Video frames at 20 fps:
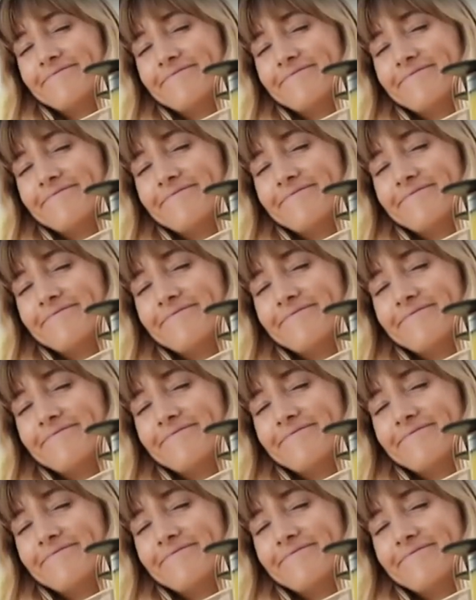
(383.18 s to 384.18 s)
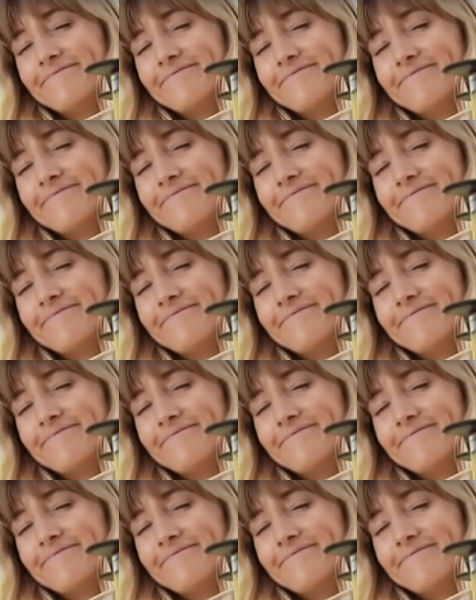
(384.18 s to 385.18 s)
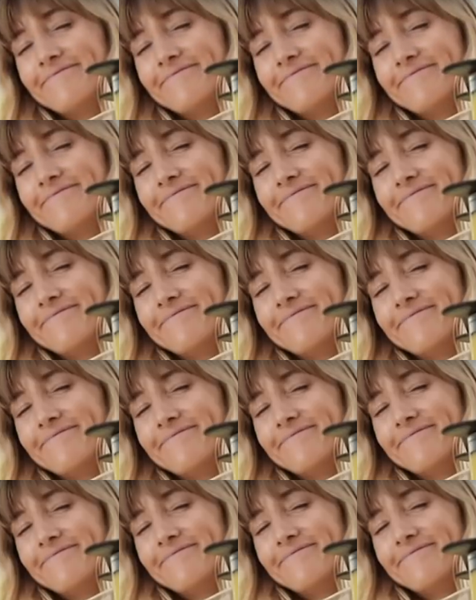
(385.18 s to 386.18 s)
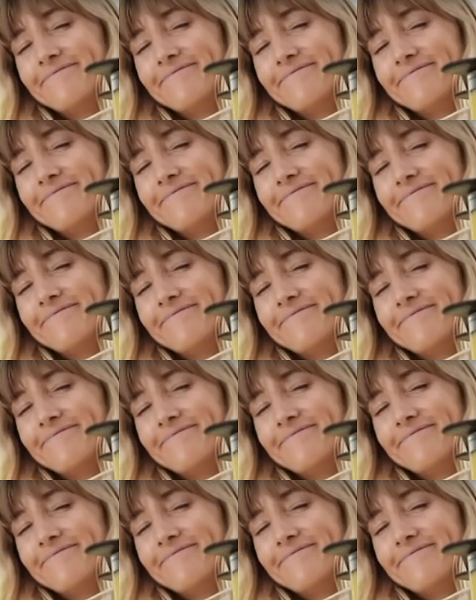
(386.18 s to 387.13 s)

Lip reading: (silent)